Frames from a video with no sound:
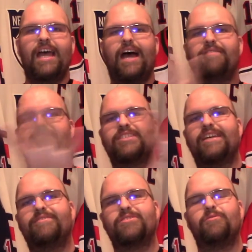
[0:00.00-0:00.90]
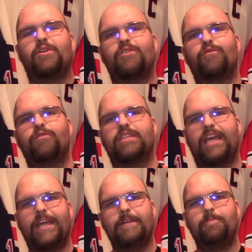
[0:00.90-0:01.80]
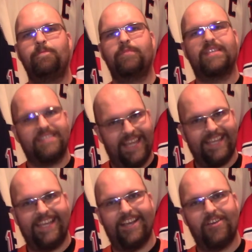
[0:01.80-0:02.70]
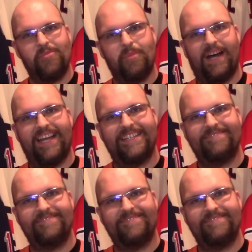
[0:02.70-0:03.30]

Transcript: Have yourselves a wonderful day. Take care. Bye.